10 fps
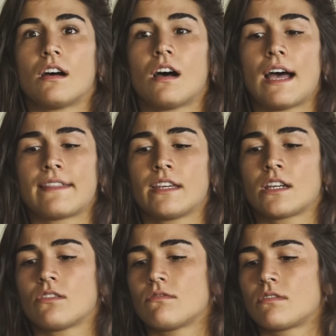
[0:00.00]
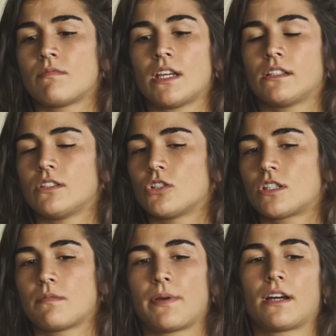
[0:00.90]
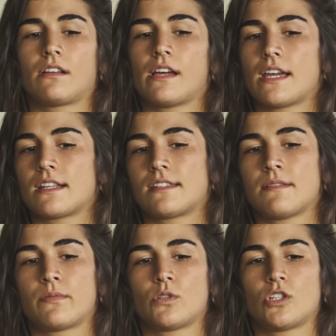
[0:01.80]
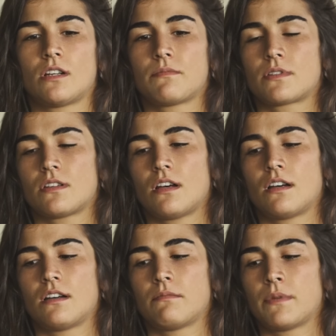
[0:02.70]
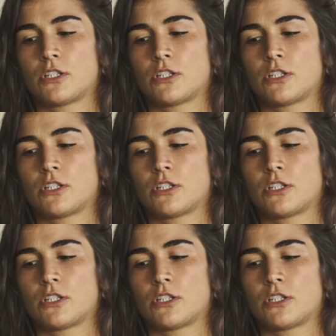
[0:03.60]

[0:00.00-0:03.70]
I think it was mainly just the parallel handstand push-ups. My